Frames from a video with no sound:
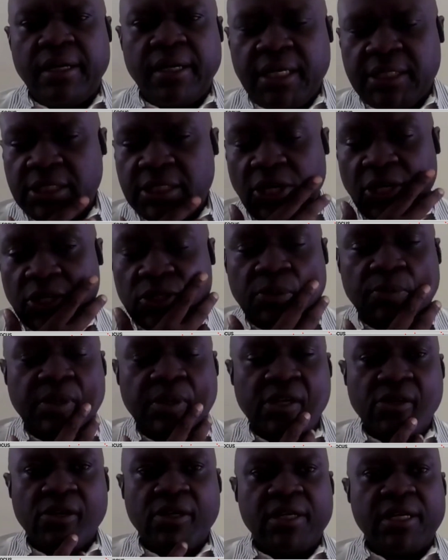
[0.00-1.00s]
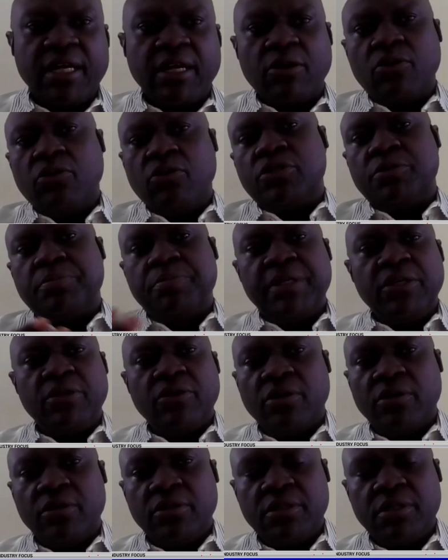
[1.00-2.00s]
There's a lot to be done that goes
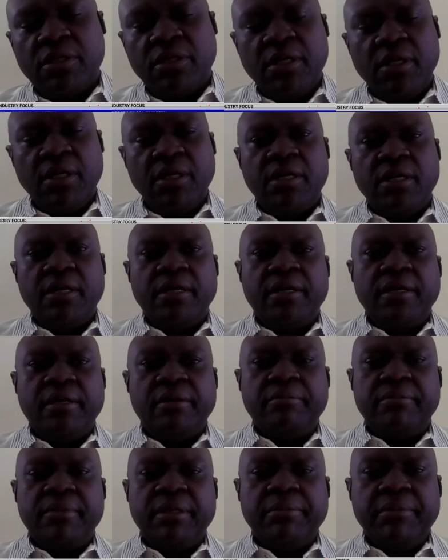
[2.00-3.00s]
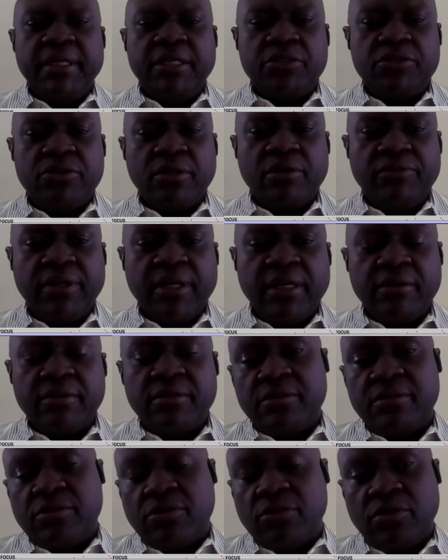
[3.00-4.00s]
beyond the Ministry of
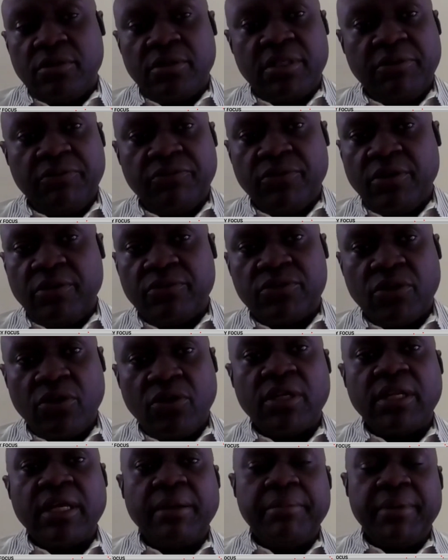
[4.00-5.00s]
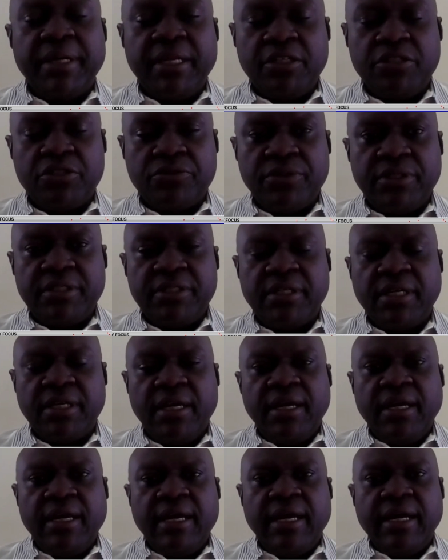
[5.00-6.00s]
Health. So it involves other ministries.
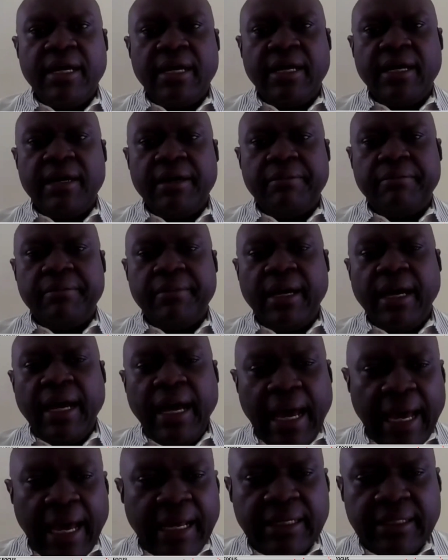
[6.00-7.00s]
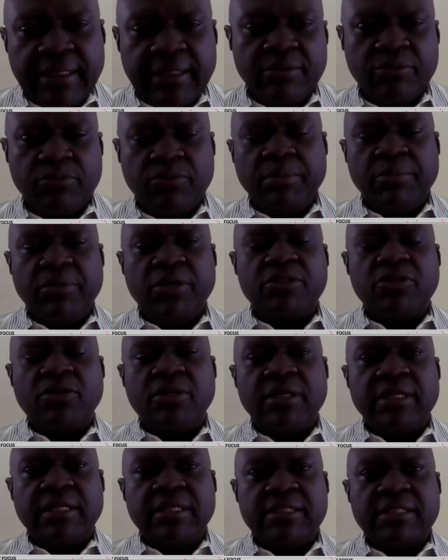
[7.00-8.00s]
And we must
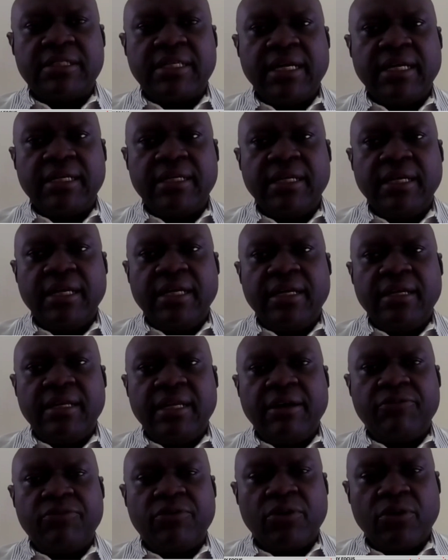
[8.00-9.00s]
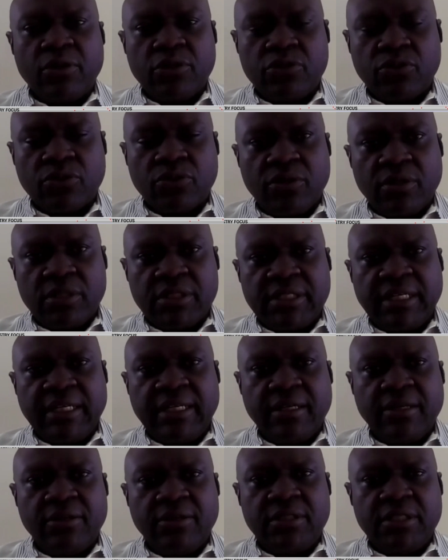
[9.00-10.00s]
understand that for us to
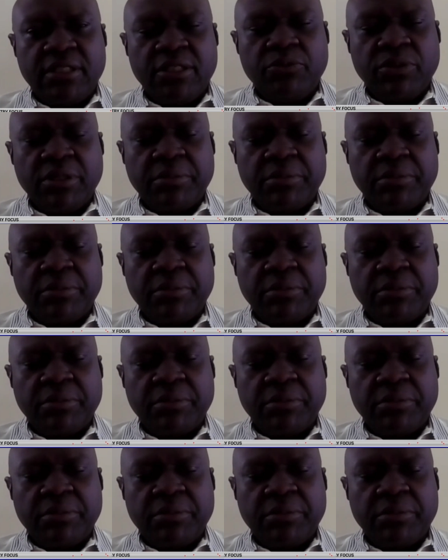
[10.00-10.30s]
curtail or deal